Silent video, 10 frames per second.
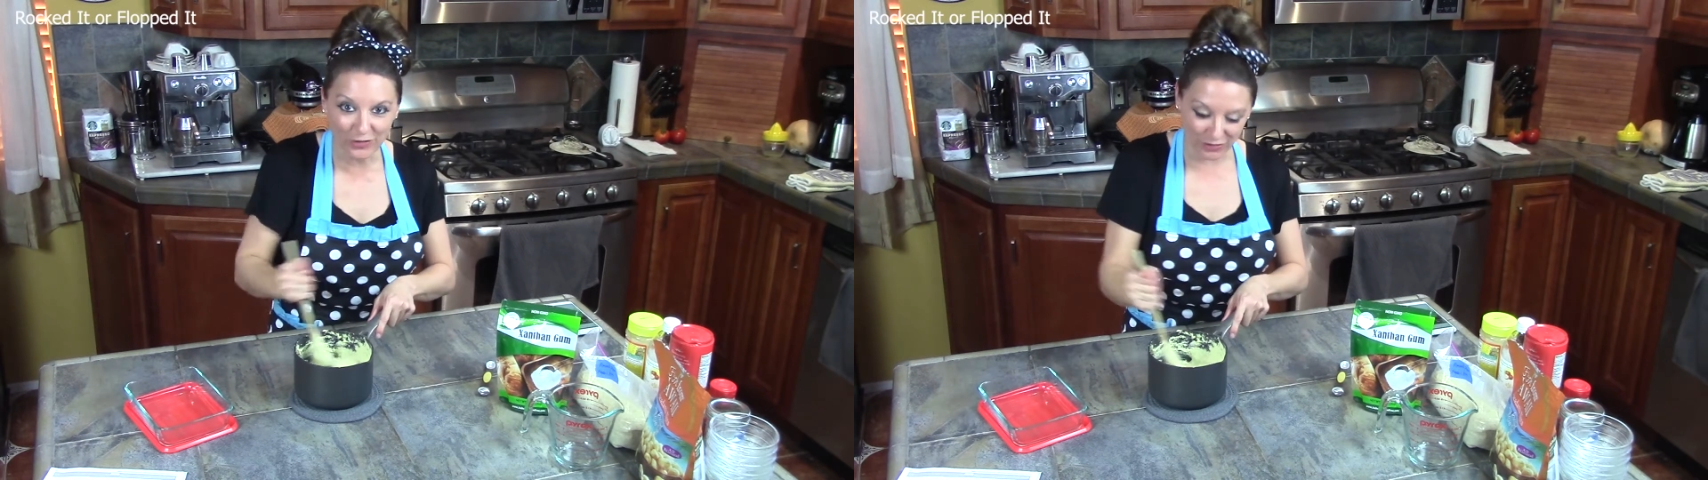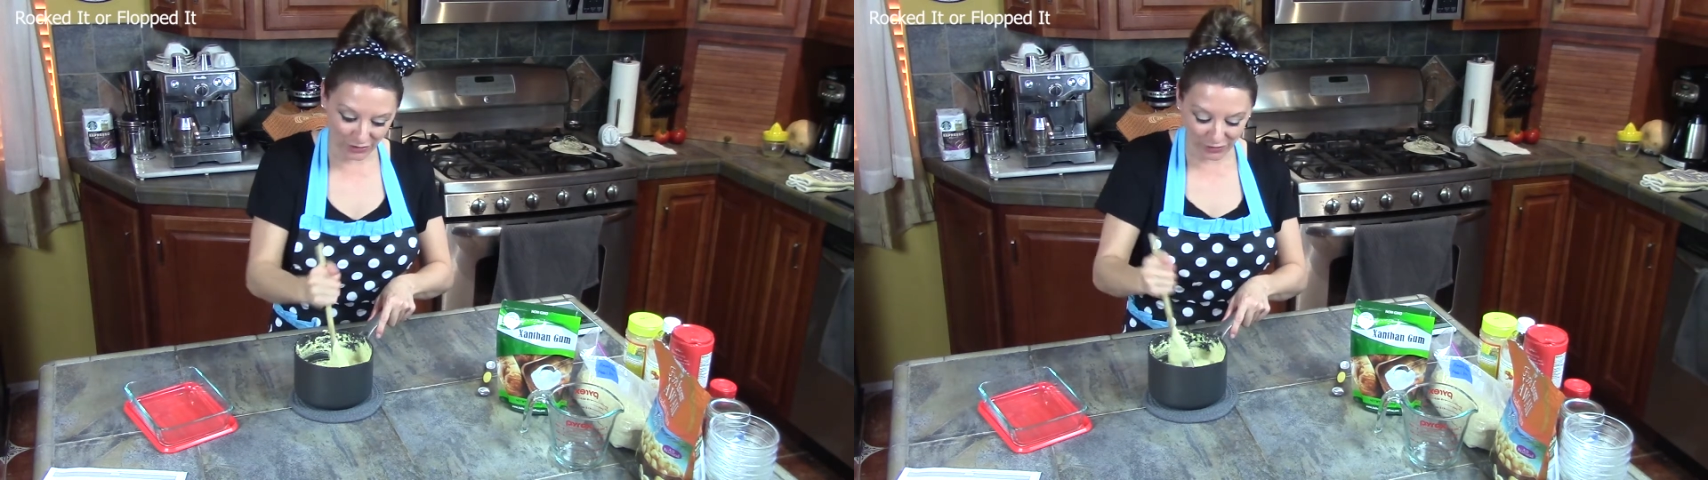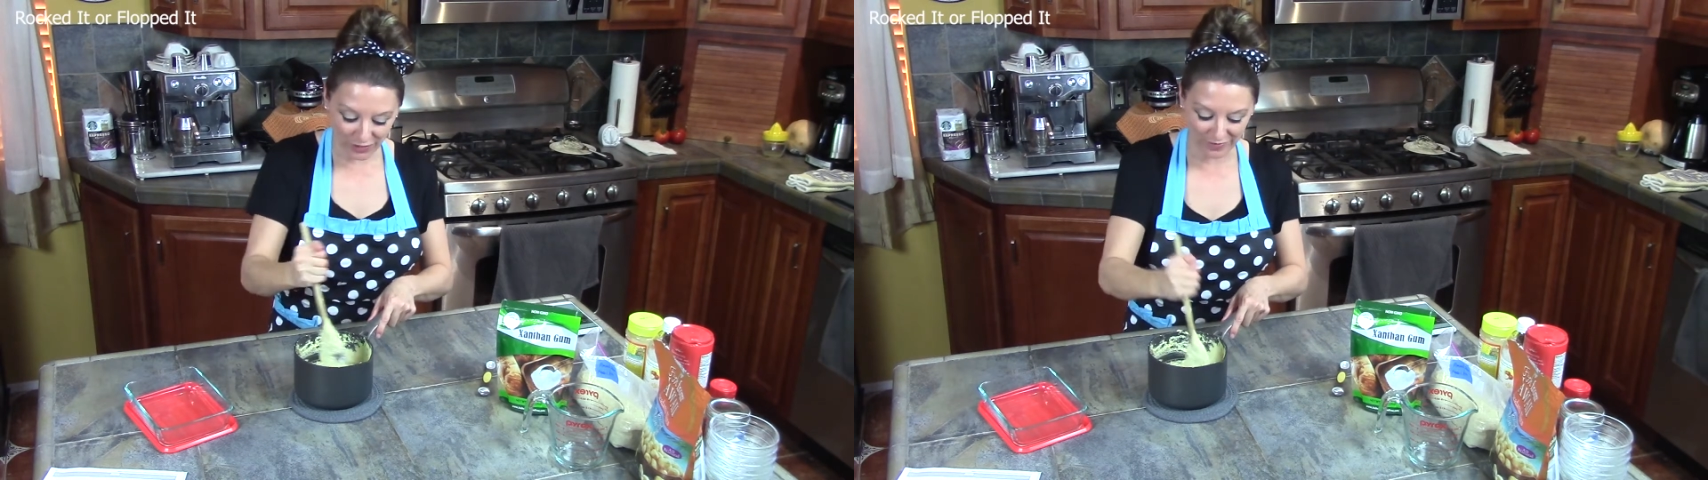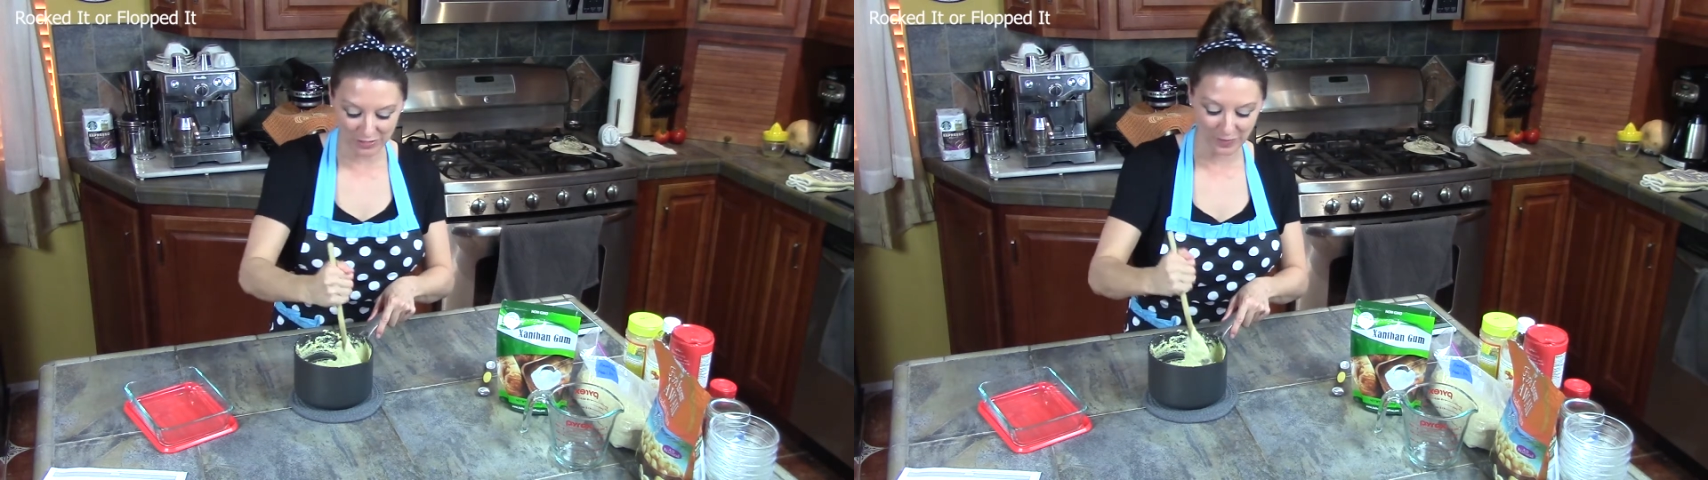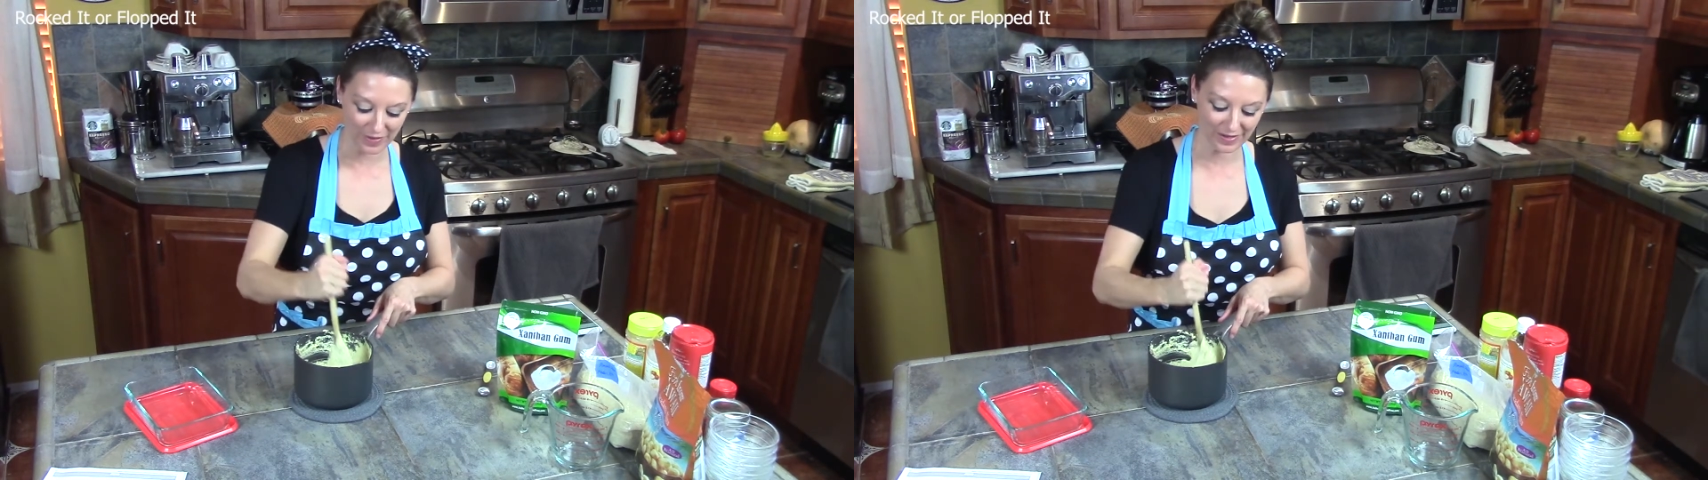so you don't have to
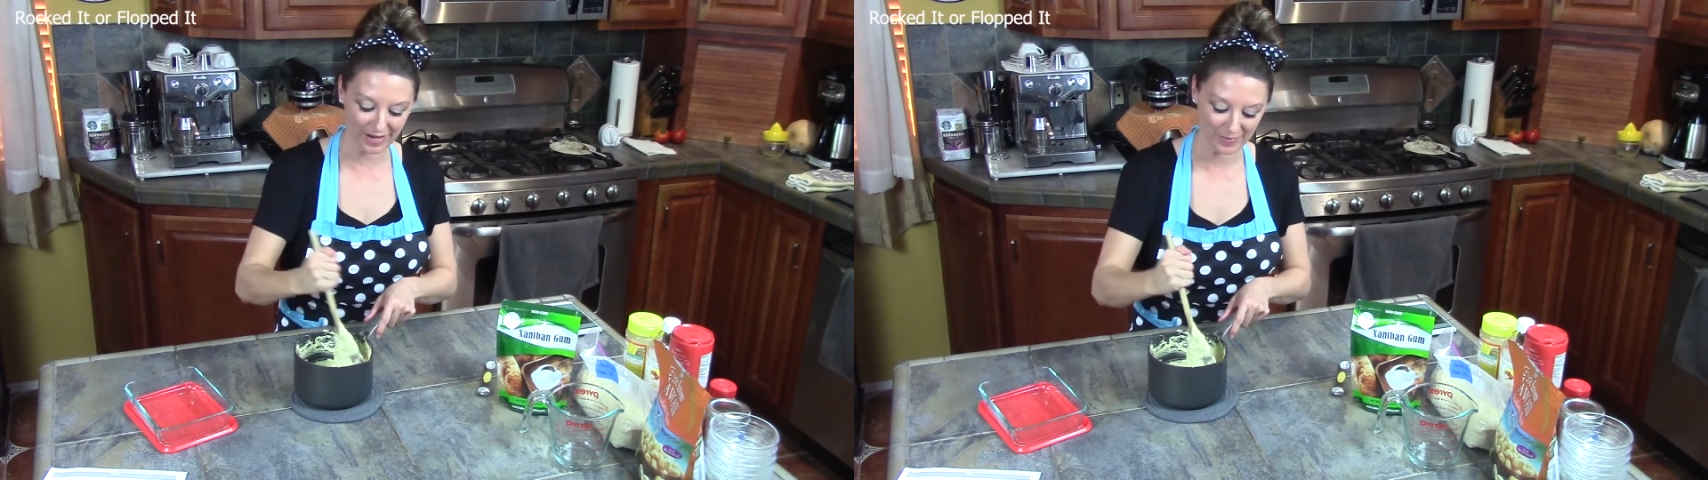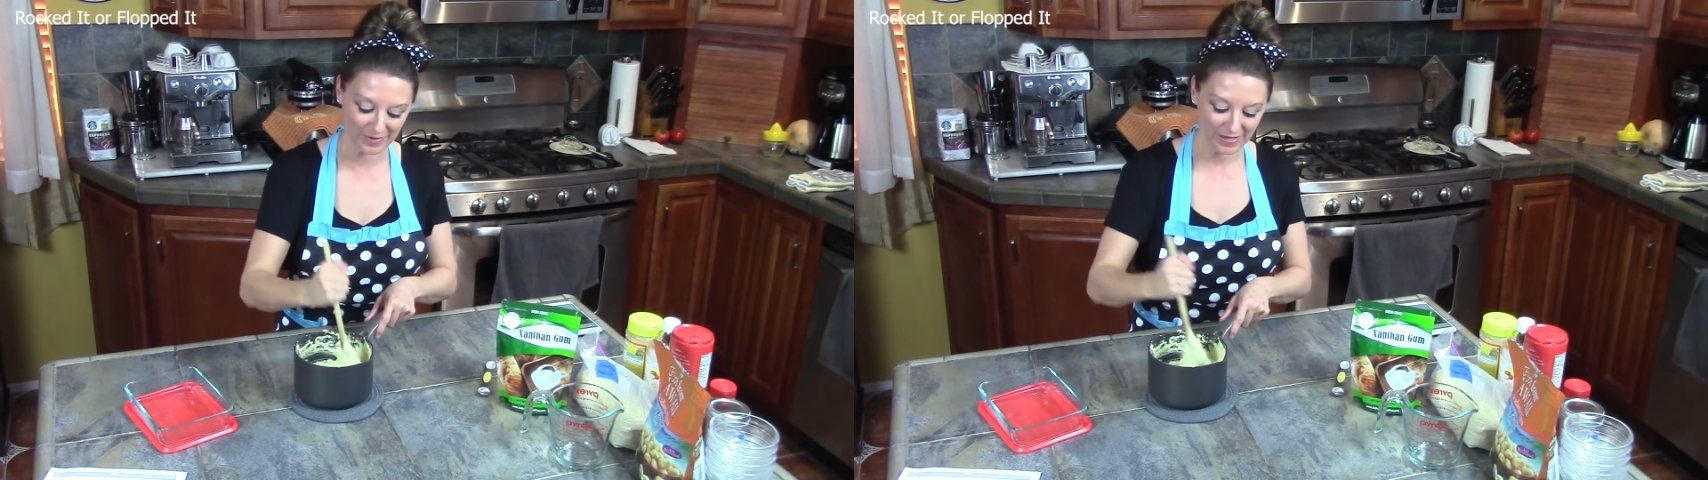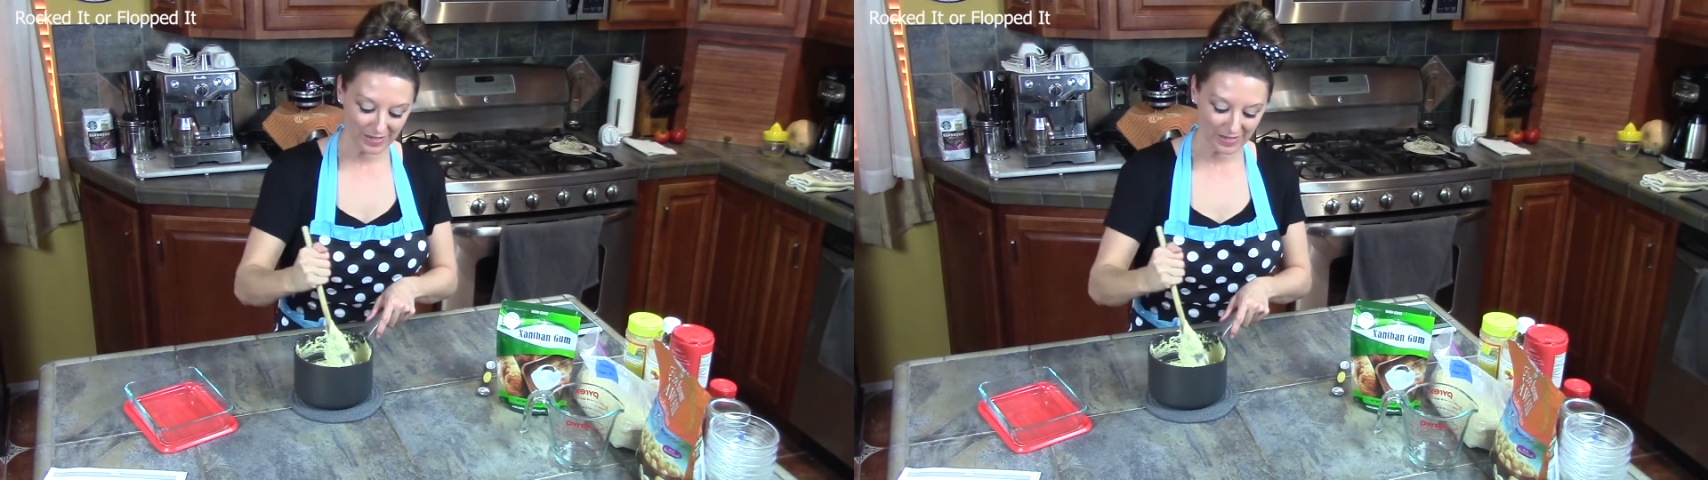spend the time